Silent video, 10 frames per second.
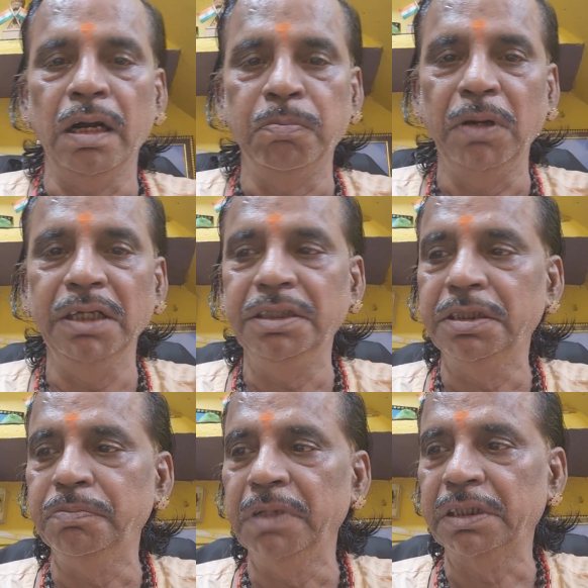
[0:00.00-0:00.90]
Apply
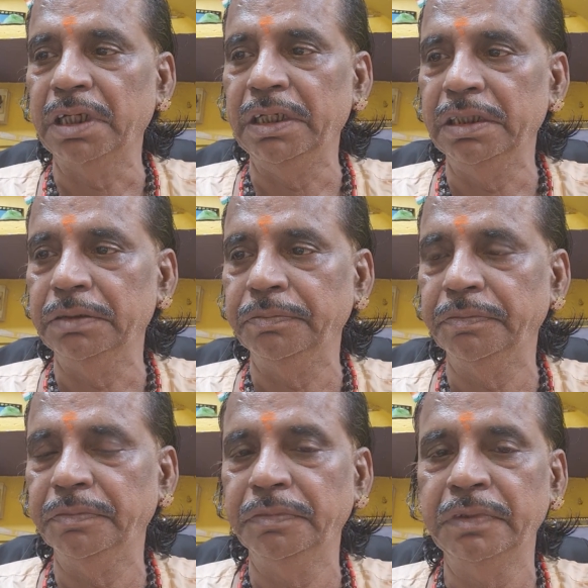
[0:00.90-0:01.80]
this method,
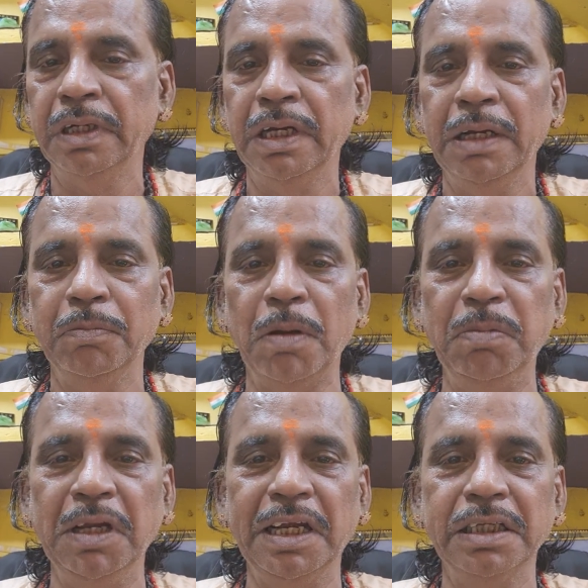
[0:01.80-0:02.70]

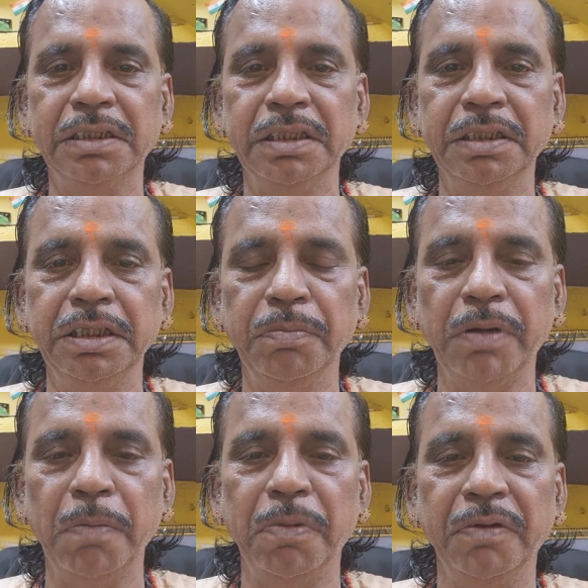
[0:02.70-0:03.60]
publication in a
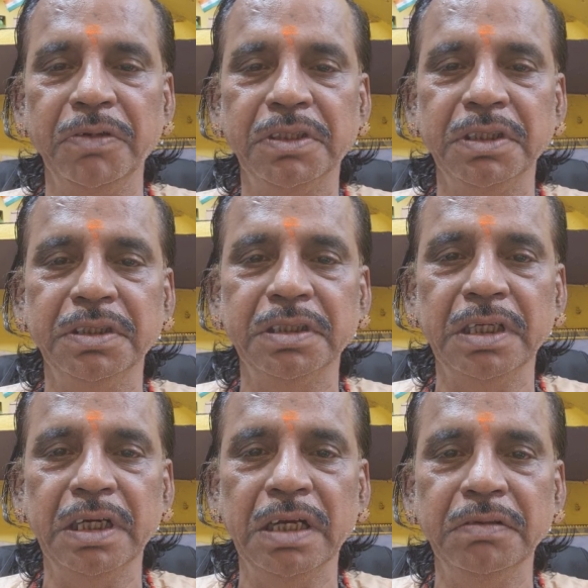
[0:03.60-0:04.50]
paper which is
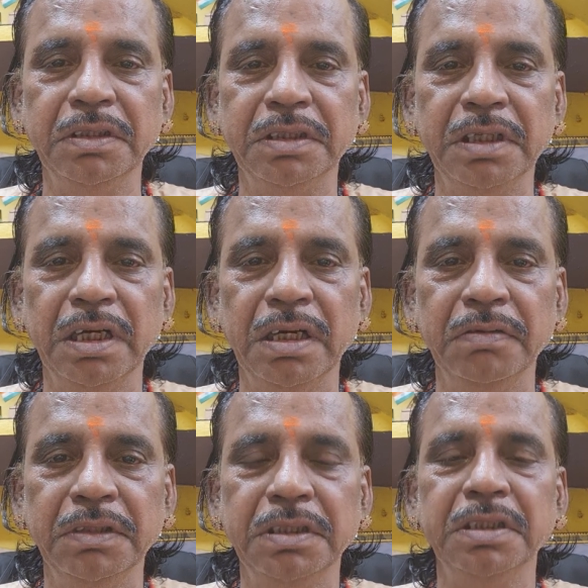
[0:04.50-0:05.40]

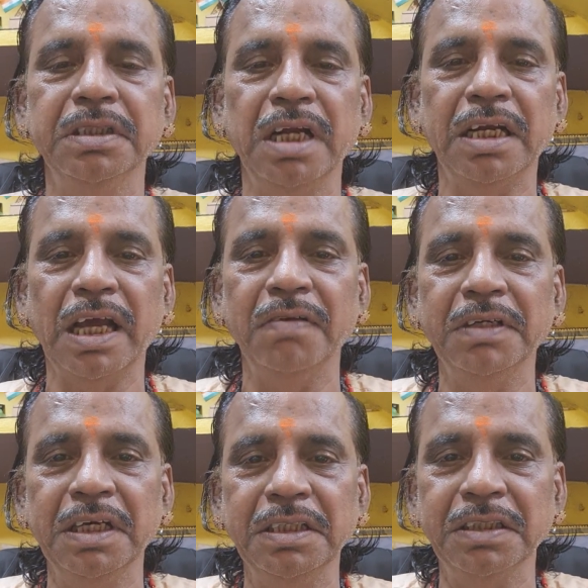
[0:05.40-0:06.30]
not
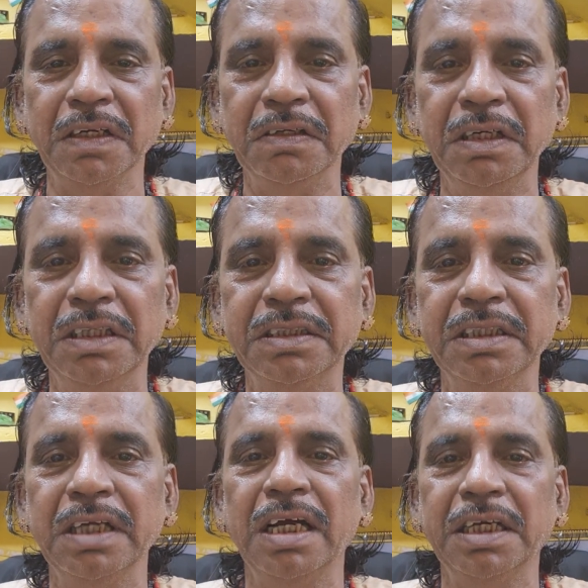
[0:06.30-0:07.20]
having any
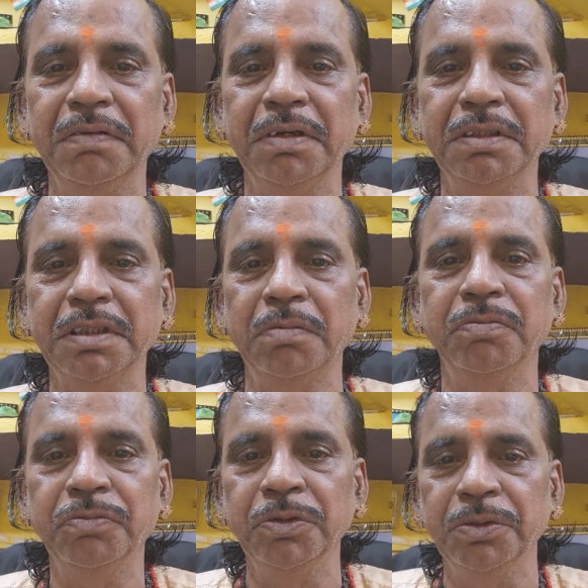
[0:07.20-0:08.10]
circulation, not even
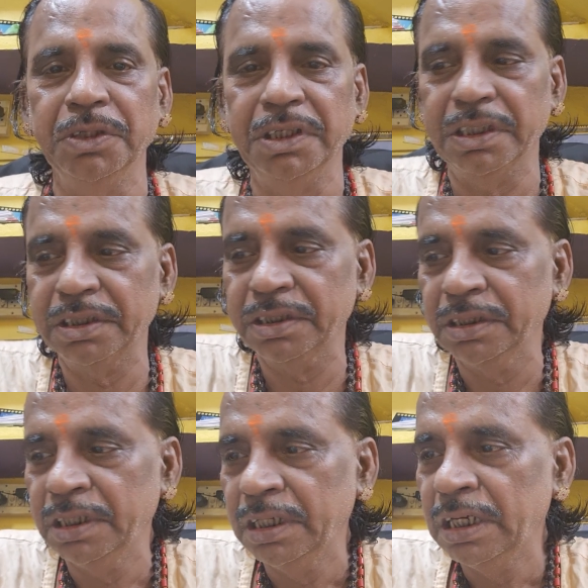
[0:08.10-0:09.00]
some few readers,
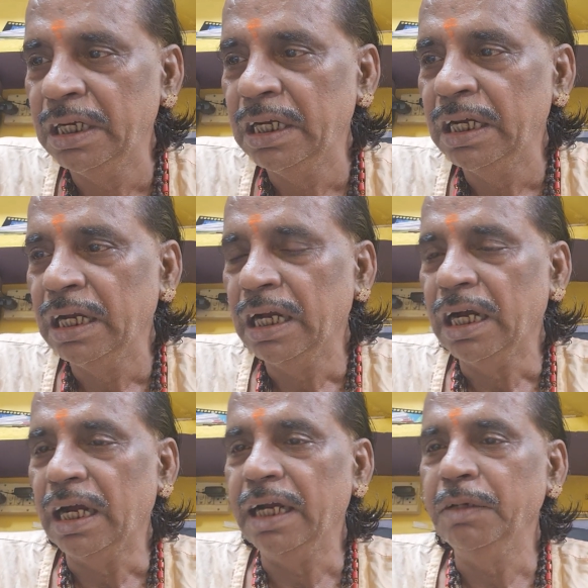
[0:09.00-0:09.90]

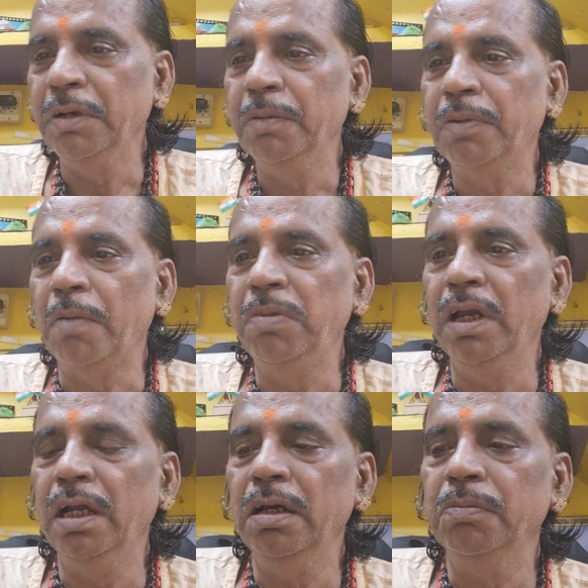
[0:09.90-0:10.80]
and
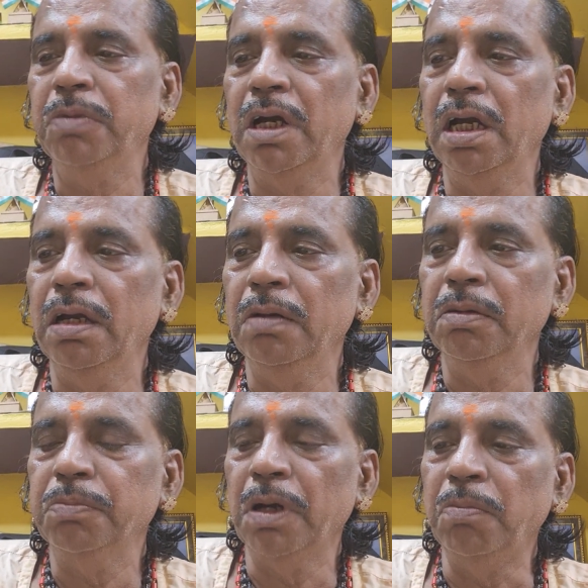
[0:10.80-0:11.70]

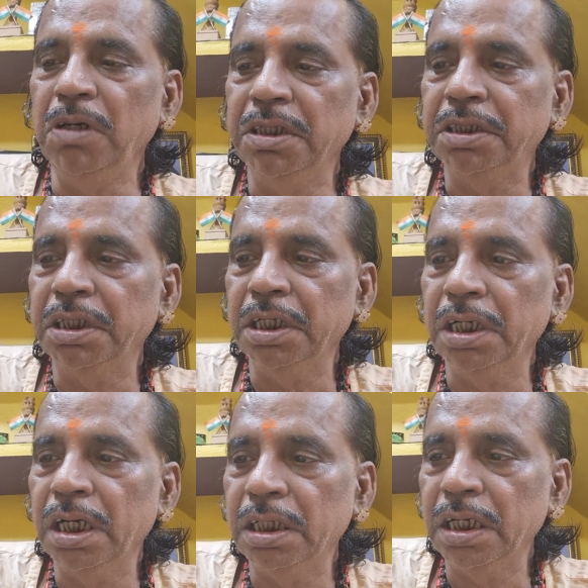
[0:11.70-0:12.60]
publishing
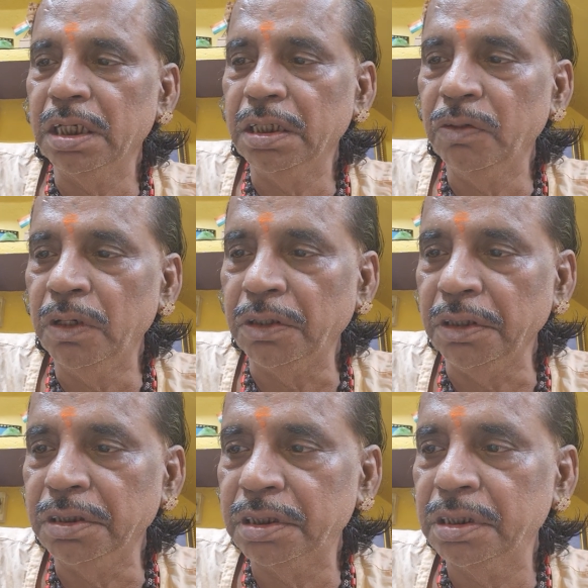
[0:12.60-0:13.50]
a
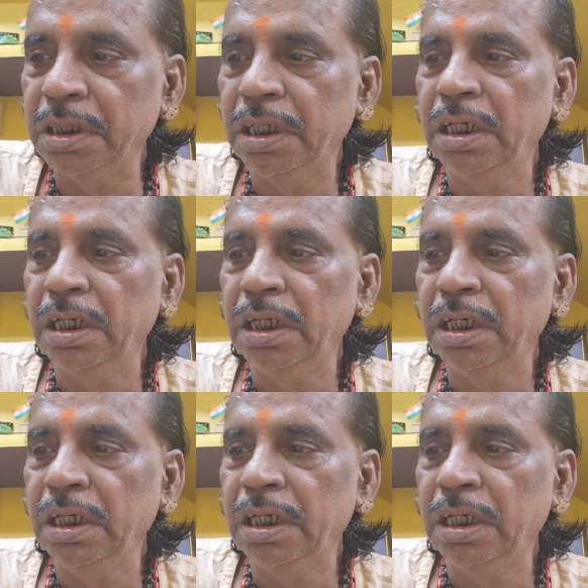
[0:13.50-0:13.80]
notice